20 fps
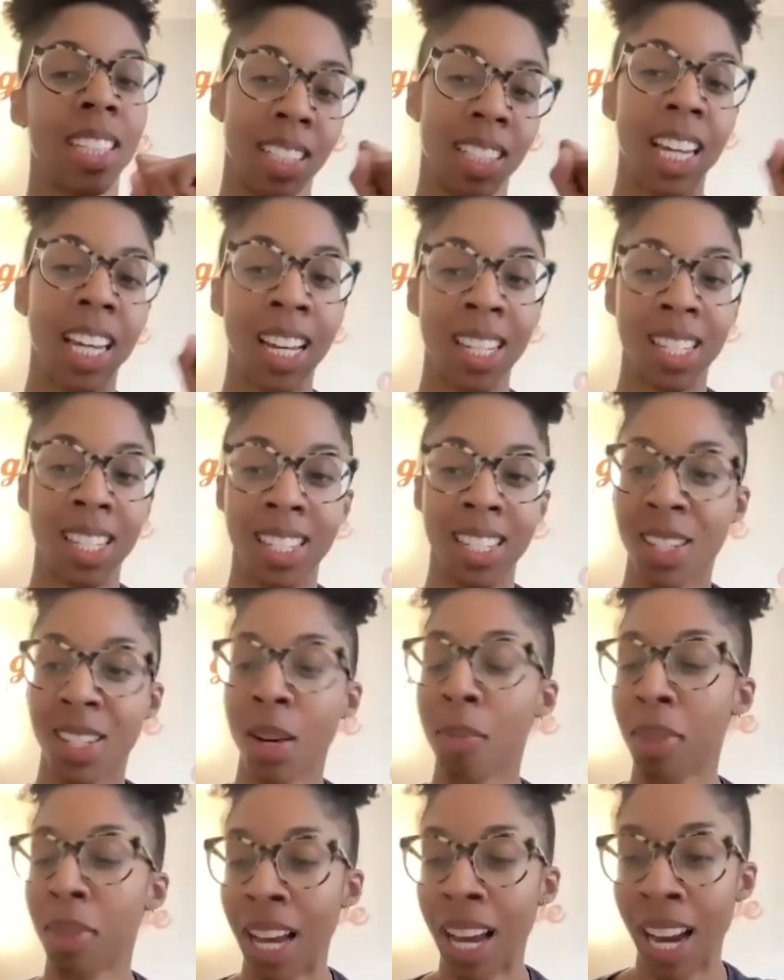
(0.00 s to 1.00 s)
Yes,
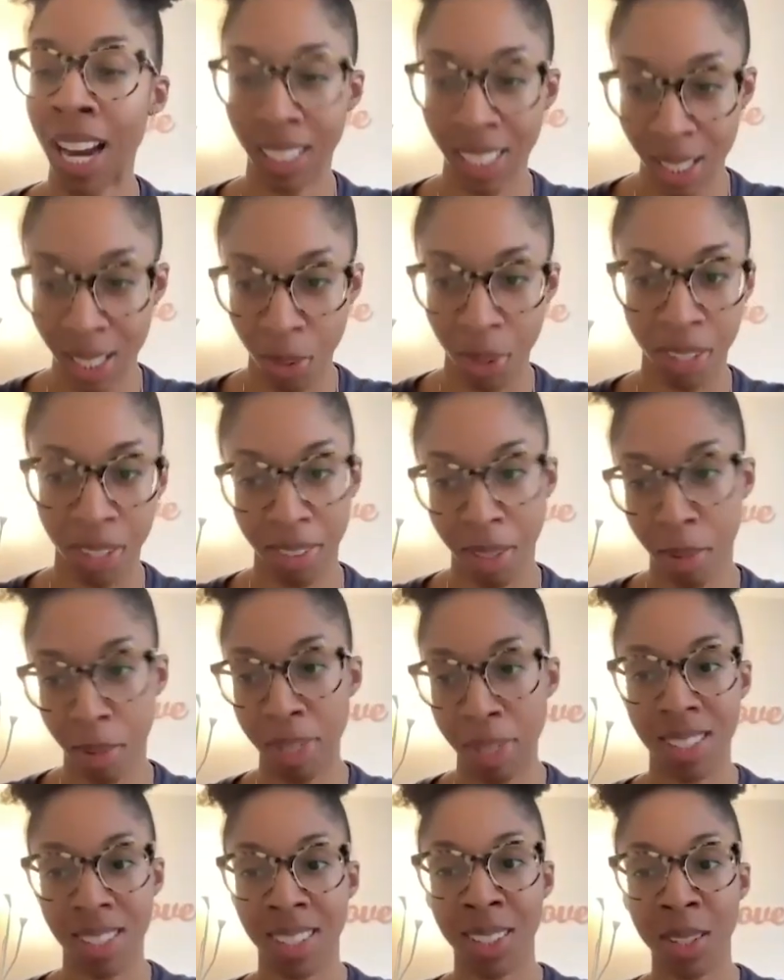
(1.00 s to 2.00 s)
so I'm glad at least one of them
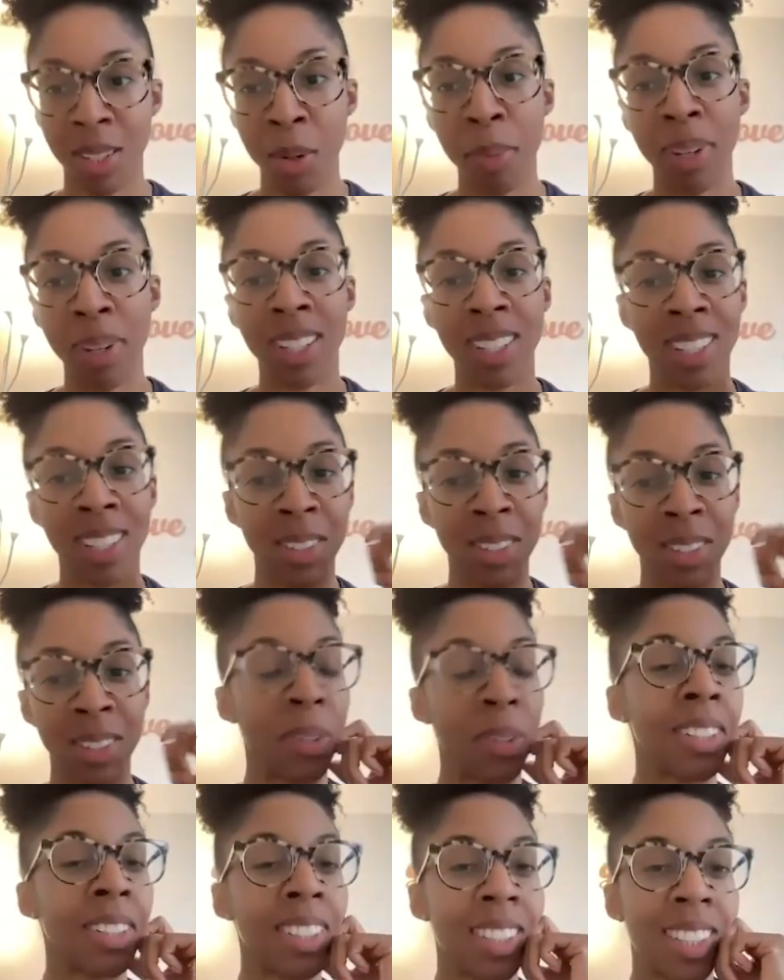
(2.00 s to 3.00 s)
is still open.
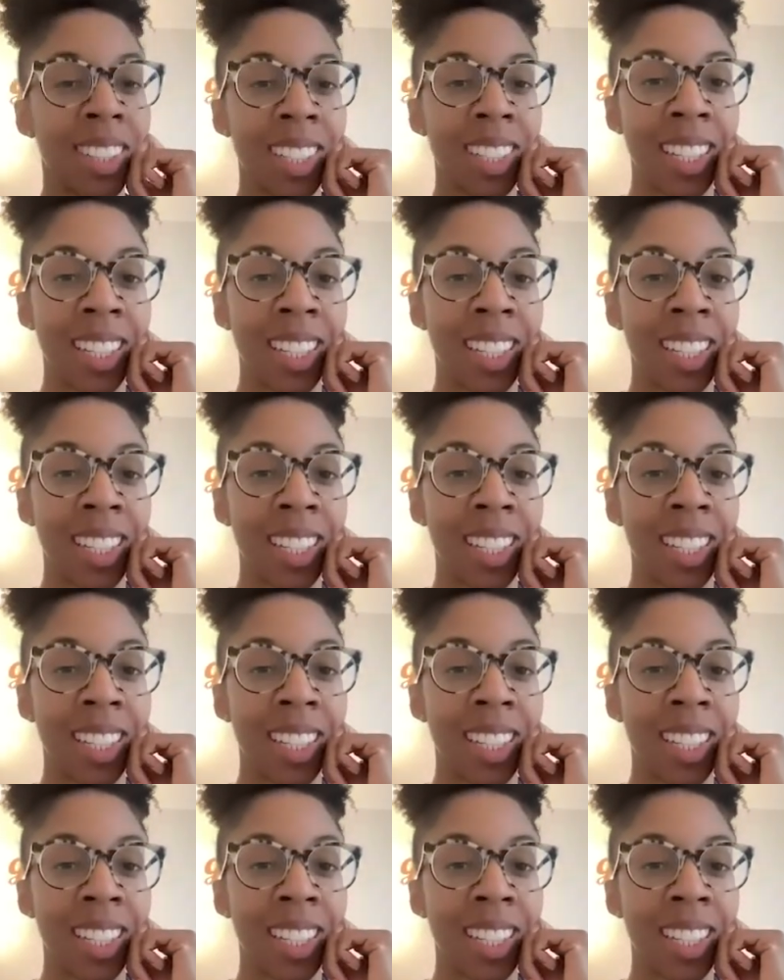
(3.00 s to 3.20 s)
Cool.